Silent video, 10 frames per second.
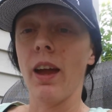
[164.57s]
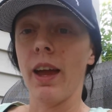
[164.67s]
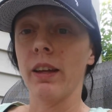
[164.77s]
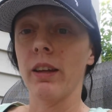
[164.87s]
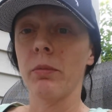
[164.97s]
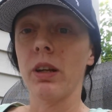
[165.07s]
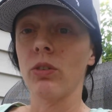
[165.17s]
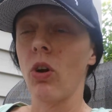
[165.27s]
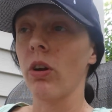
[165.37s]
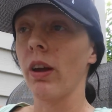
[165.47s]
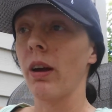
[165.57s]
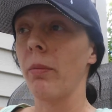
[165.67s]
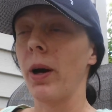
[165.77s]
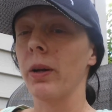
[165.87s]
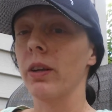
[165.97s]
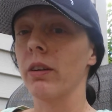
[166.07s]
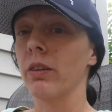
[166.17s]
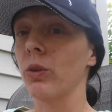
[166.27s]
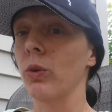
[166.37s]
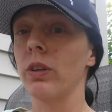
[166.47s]
And I'm not talking about here,
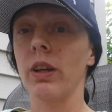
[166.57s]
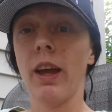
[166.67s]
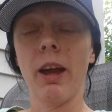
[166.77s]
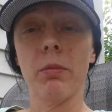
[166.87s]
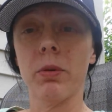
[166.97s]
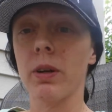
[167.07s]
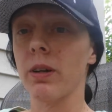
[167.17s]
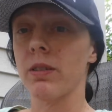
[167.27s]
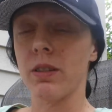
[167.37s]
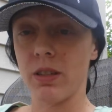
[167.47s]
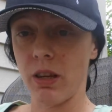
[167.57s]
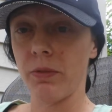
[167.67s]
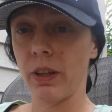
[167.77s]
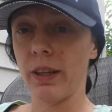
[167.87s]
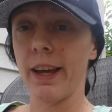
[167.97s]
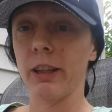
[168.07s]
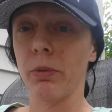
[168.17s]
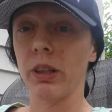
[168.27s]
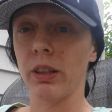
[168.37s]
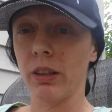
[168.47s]
you know, eating hamburgers and stuff like that,
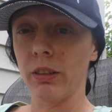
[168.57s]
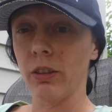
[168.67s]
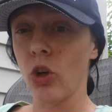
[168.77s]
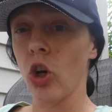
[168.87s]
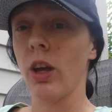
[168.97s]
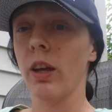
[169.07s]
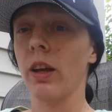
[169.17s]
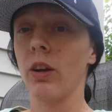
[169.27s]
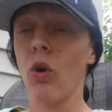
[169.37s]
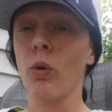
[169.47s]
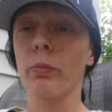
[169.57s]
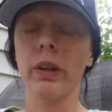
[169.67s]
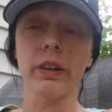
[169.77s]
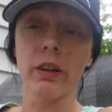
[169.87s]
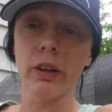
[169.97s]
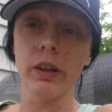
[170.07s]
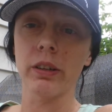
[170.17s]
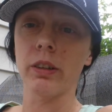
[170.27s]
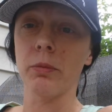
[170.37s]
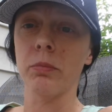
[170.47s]
but cooking at home and
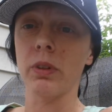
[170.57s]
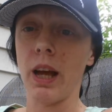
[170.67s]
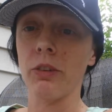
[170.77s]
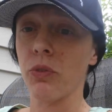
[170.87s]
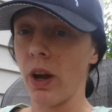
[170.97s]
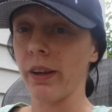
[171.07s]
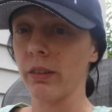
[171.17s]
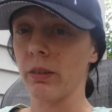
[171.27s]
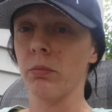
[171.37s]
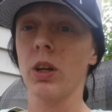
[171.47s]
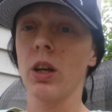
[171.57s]
grilling them, not frying them.